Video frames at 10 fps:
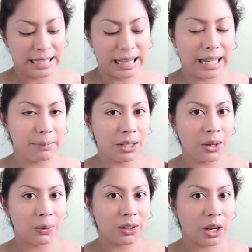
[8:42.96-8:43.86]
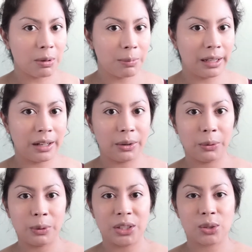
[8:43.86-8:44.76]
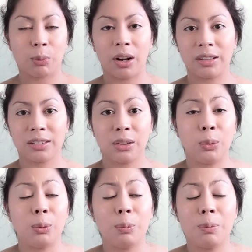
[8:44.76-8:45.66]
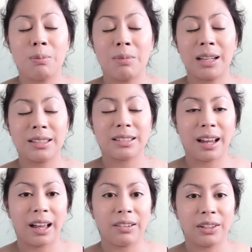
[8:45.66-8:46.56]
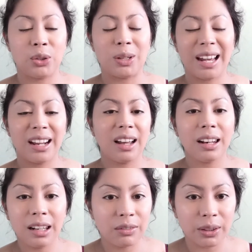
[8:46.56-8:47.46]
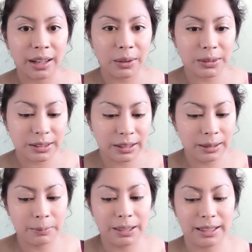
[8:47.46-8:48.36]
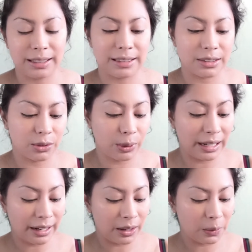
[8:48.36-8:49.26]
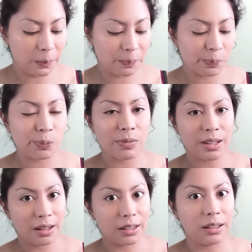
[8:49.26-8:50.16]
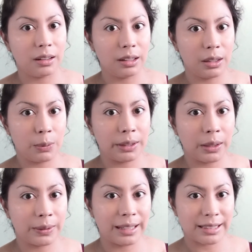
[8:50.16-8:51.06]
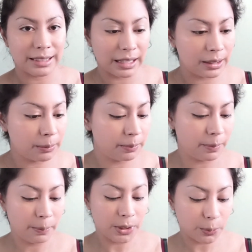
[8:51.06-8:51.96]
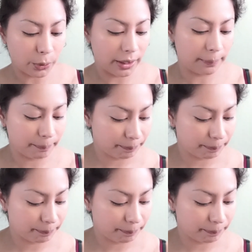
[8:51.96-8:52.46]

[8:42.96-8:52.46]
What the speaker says: Let me know in the comment below which products you must have and you cannot live without, because right now I cannot live without that setting spray.